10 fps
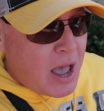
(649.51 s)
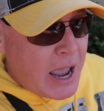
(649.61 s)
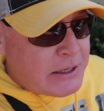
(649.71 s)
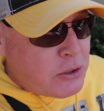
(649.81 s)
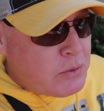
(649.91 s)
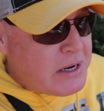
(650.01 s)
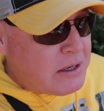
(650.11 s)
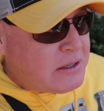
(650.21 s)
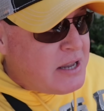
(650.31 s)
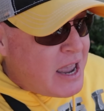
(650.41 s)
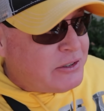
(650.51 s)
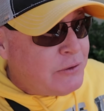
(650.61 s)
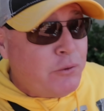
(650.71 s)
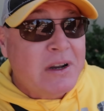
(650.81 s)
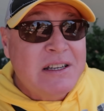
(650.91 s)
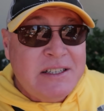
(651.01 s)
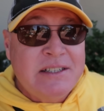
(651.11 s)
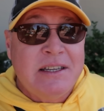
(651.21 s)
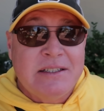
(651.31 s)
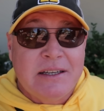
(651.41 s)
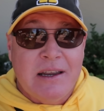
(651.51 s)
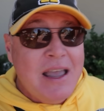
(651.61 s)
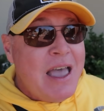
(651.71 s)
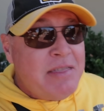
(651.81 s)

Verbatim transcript: I do need to test it for consistency.